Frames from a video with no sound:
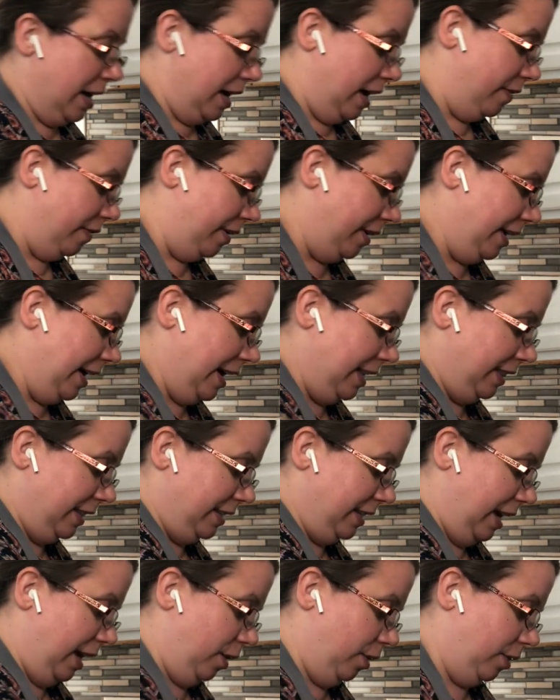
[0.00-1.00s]
I've already got the
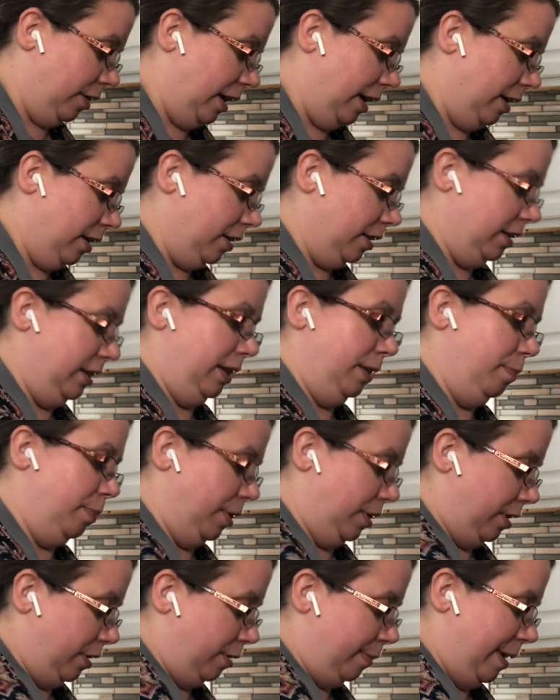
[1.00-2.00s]

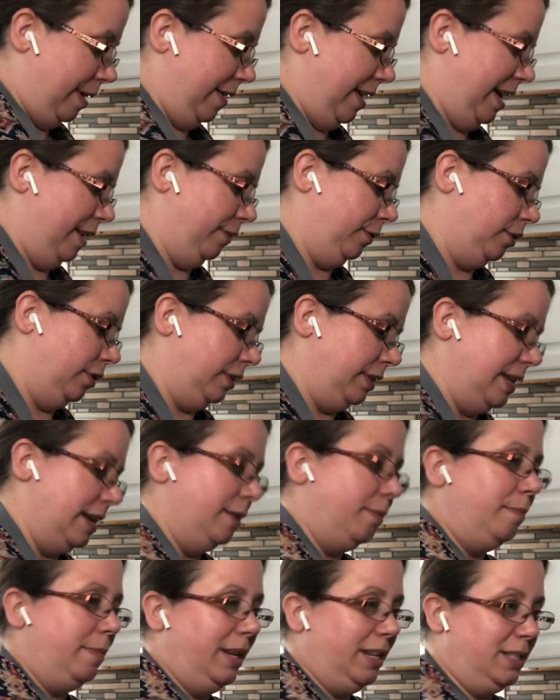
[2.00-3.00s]
burger about half cooked
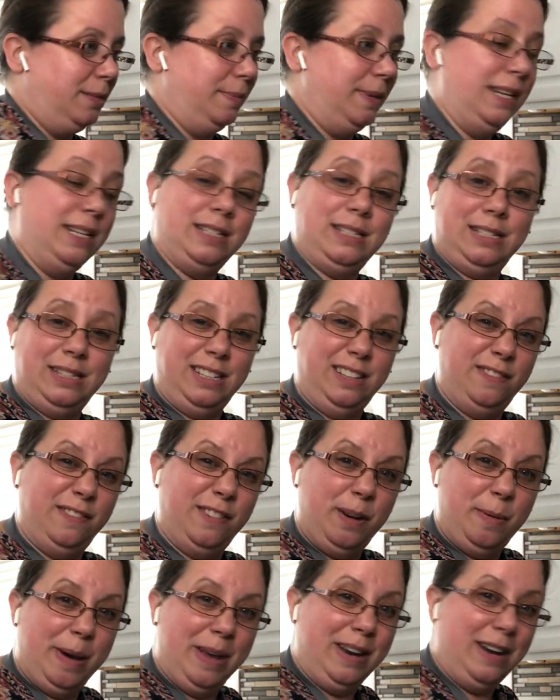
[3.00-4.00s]
now. My husband has to leave
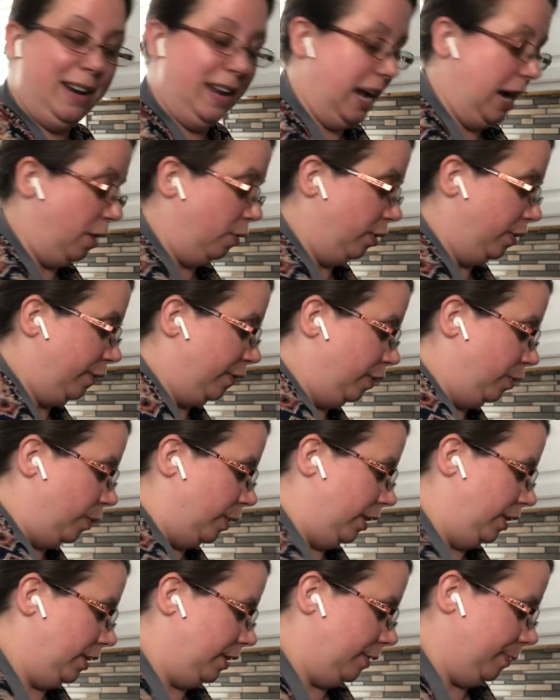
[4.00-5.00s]
in about an hour for
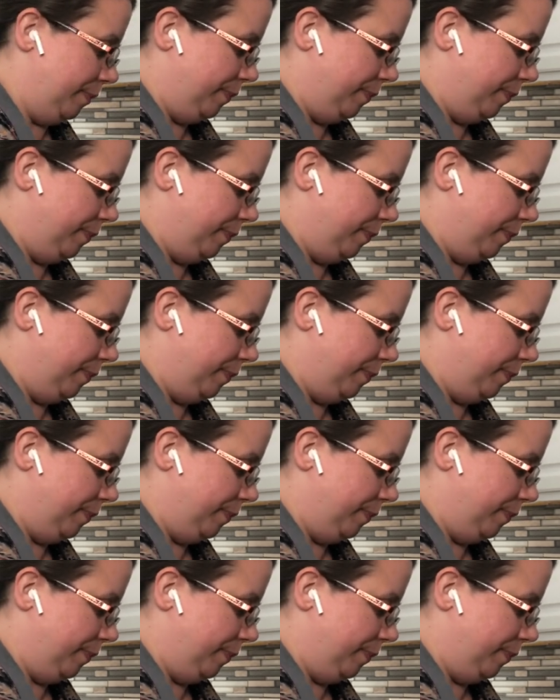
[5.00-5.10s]
work.